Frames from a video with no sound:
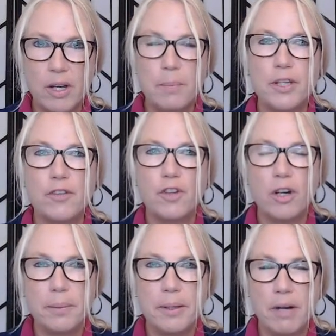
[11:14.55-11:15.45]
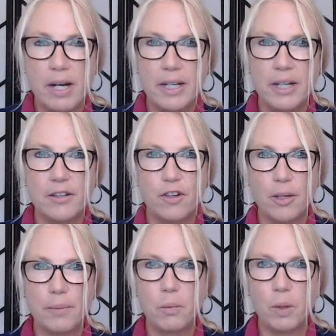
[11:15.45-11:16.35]
But you've got to be ready and you've got
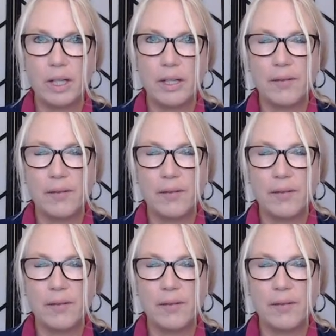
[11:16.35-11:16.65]
to be willing.